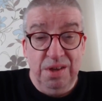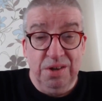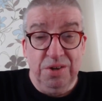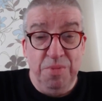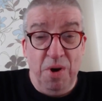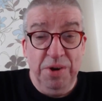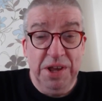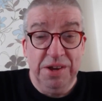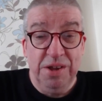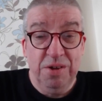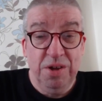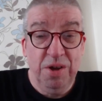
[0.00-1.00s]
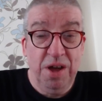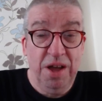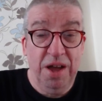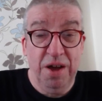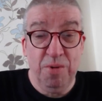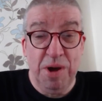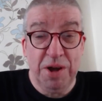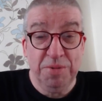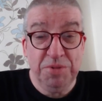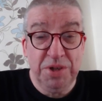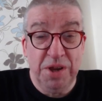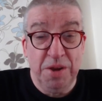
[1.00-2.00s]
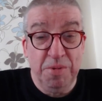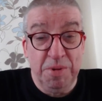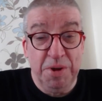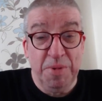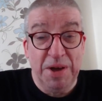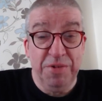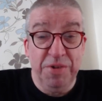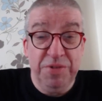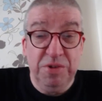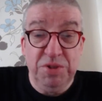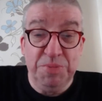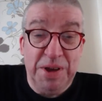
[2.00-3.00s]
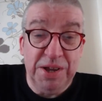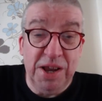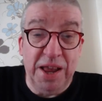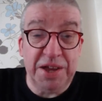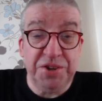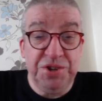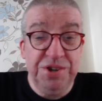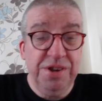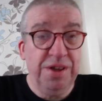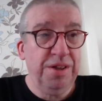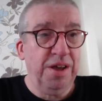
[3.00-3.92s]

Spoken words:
Good morning. Welcome to another one of my reviews of my collection.